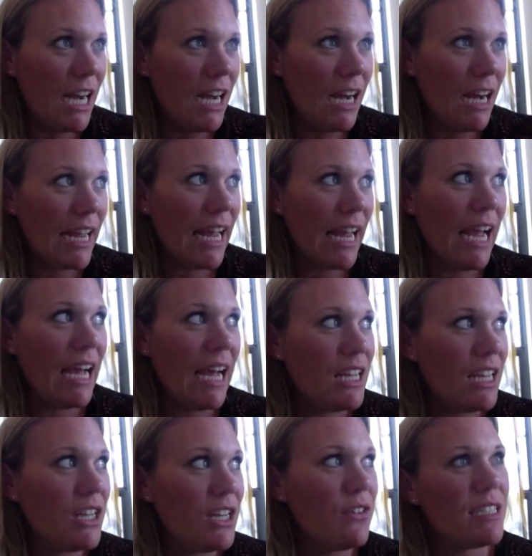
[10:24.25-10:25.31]

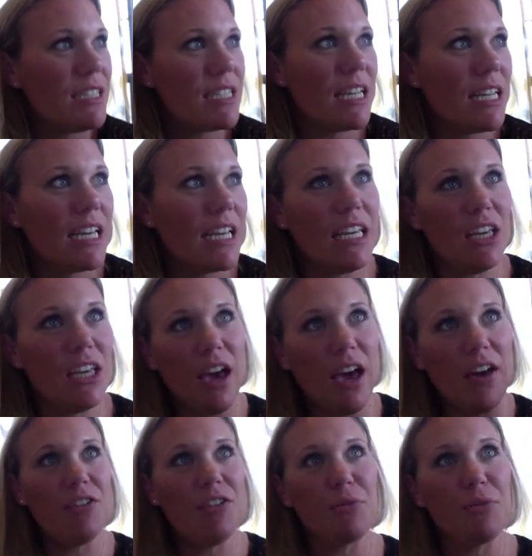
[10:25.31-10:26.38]
it's like you
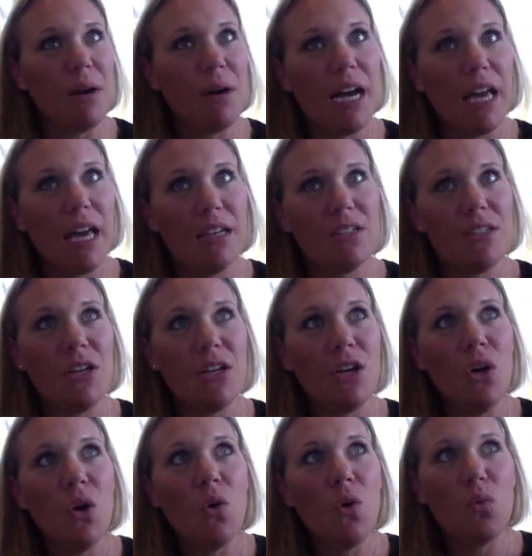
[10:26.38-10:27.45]
have in your mind
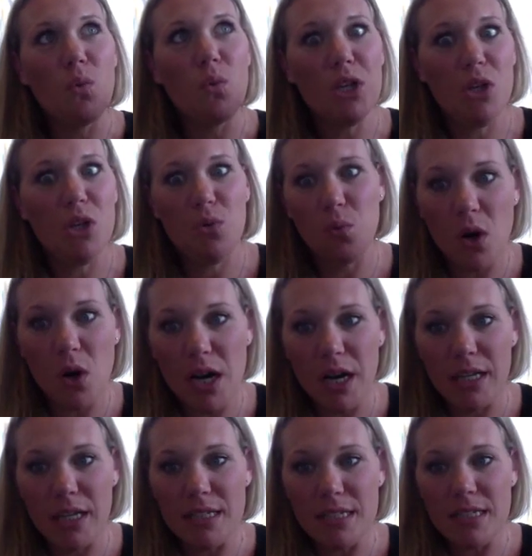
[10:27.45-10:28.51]
what you
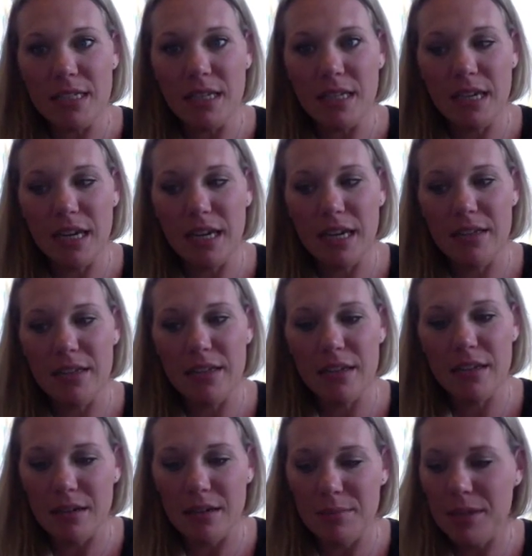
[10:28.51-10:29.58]
want, and
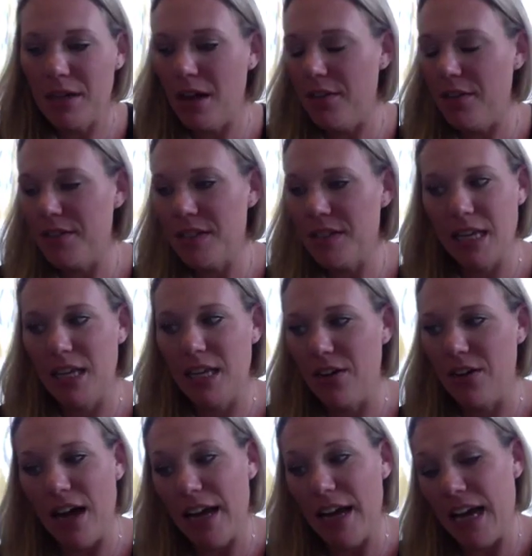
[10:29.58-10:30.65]
I mean, obviously,
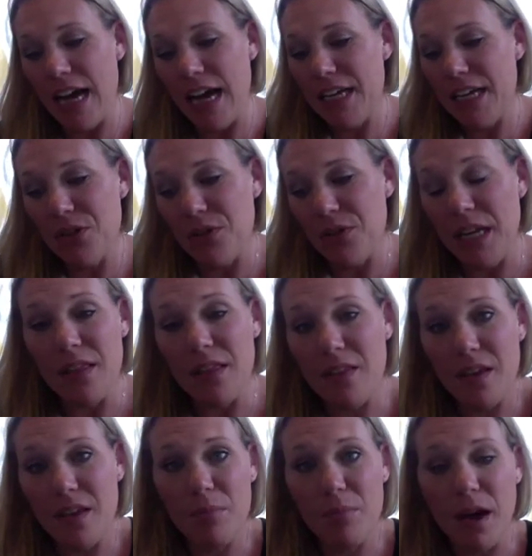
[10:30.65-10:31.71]
I didn't know
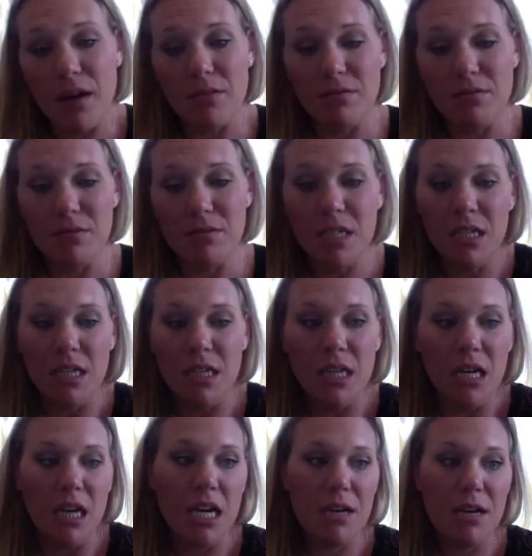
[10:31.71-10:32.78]
anything about
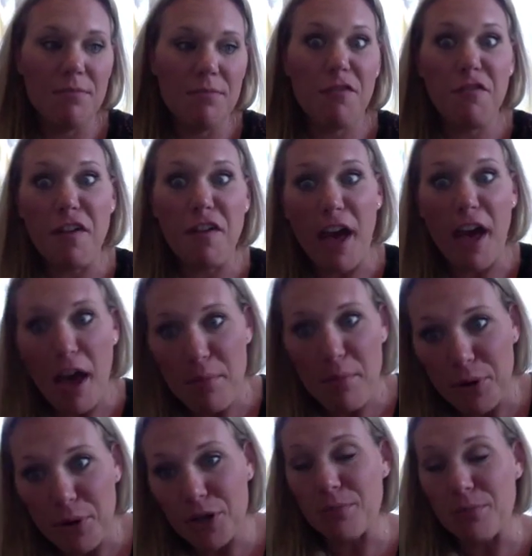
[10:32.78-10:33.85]

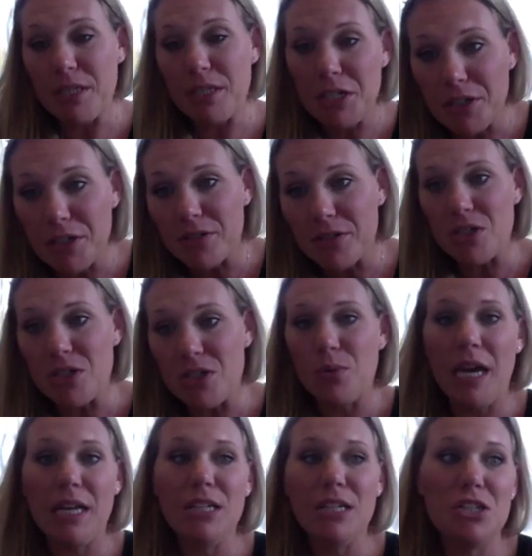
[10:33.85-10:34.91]
fabric or material, and so we
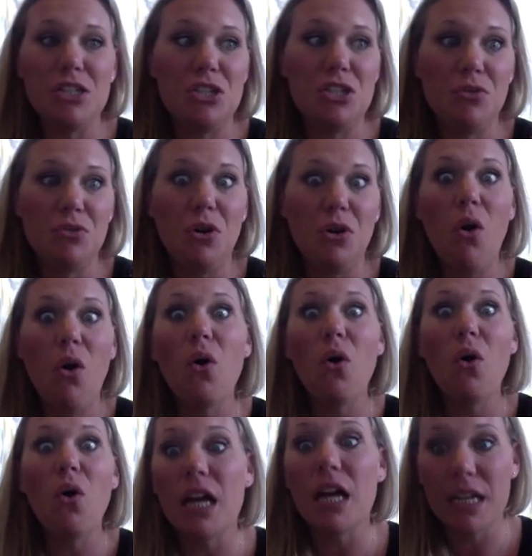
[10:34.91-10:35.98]
had to just do a
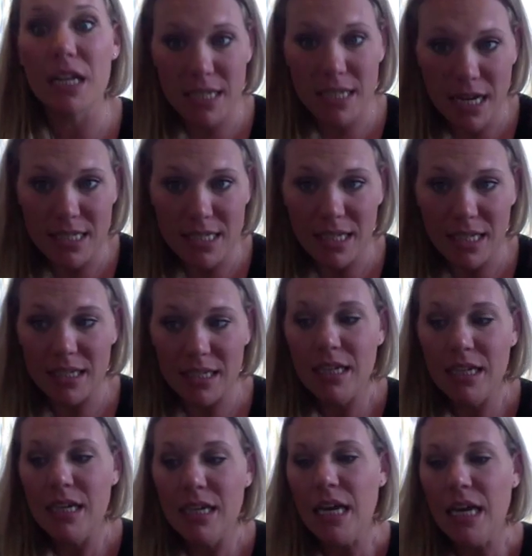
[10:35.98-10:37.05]
whole lot of testing.
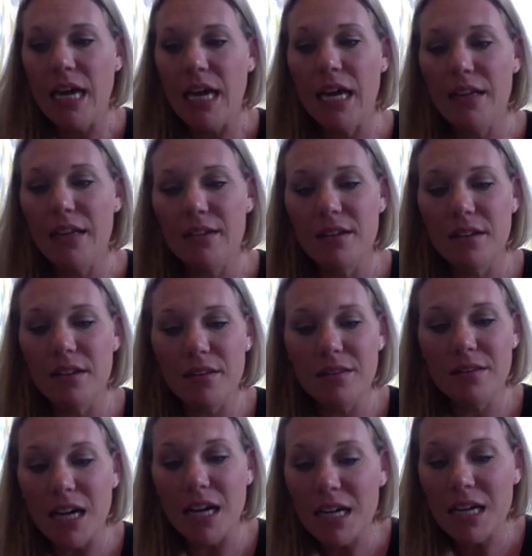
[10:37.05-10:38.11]
And
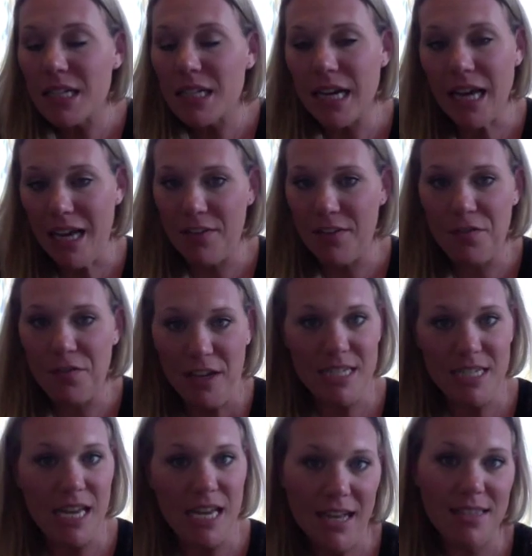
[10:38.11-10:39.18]
luckily, I had a
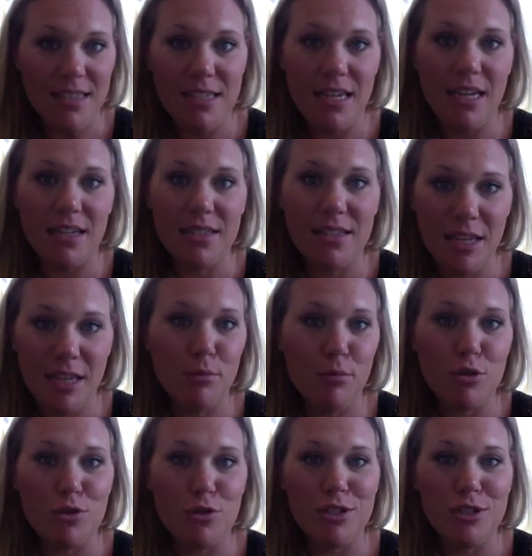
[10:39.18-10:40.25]
fantastic
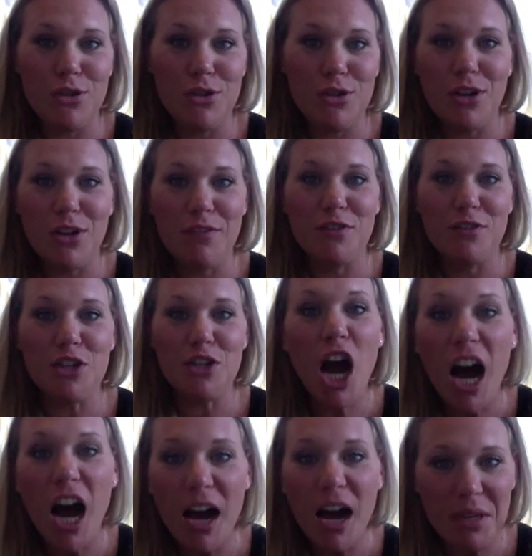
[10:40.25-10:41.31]
seamstress who kind of
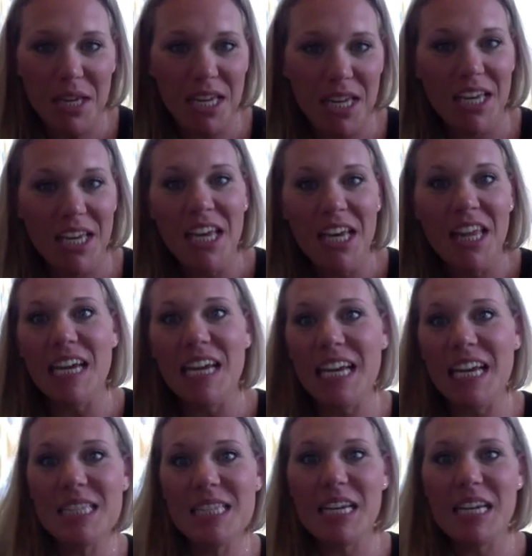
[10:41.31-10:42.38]
taught me the
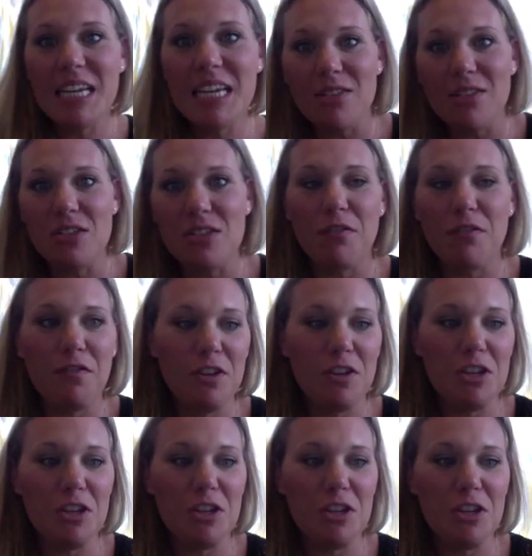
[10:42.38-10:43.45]
ins and outs of
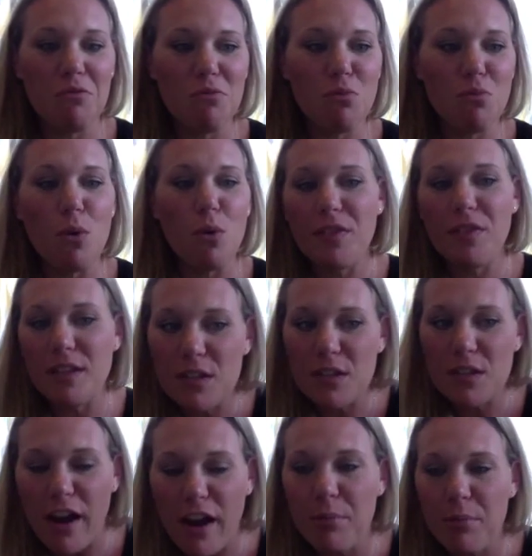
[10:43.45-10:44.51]
what this
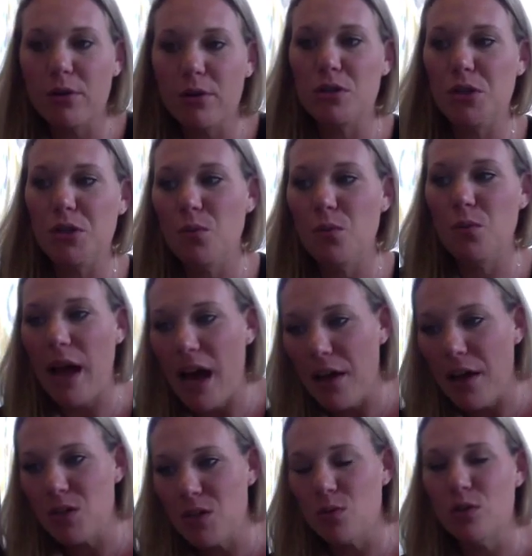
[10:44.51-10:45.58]
fabric will do and how
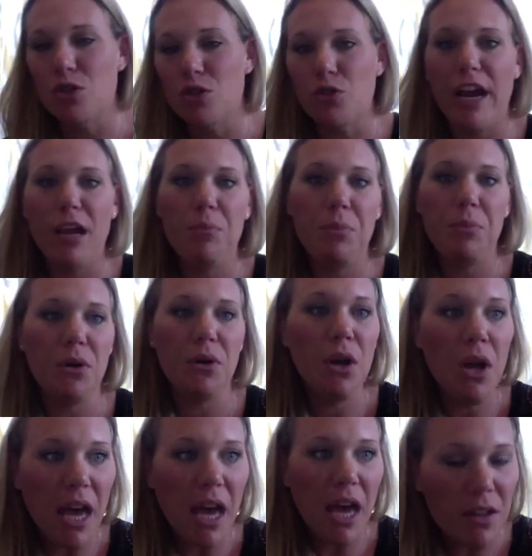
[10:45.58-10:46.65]
this will drape and
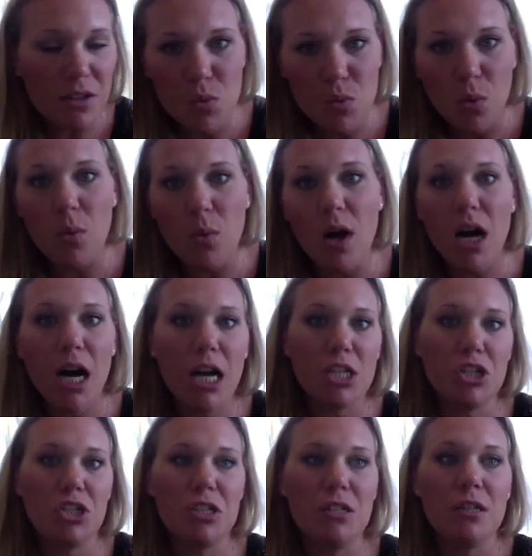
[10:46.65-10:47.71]
how this will
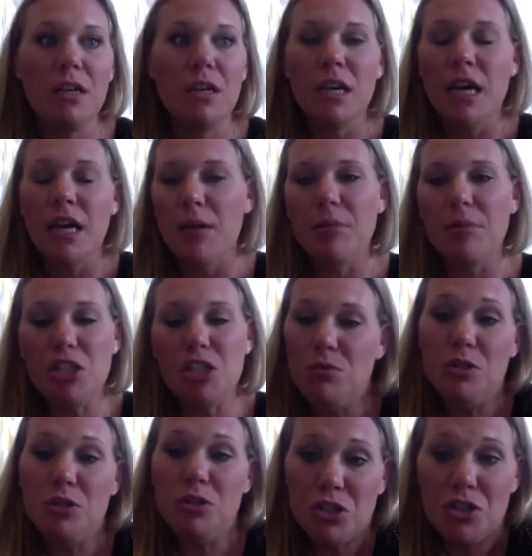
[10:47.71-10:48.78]
wash. And I mean, she
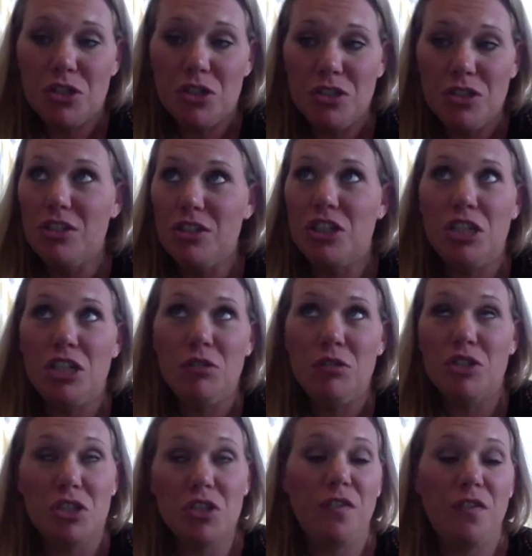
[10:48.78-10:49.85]
was just
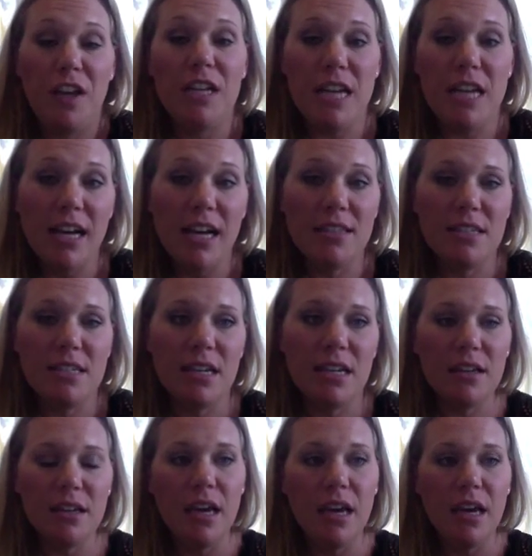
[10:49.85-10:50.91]

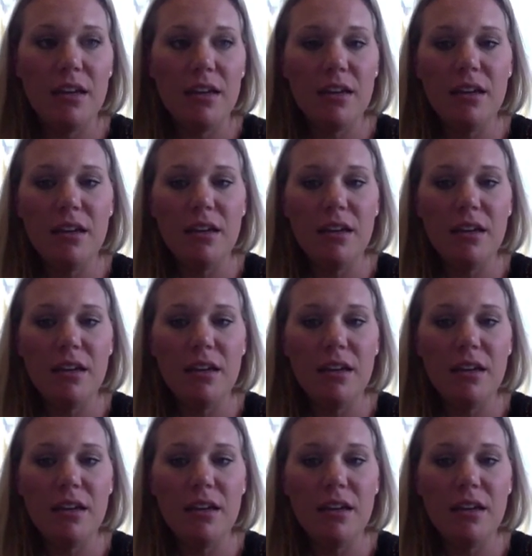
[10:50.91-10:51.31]
fantastic. And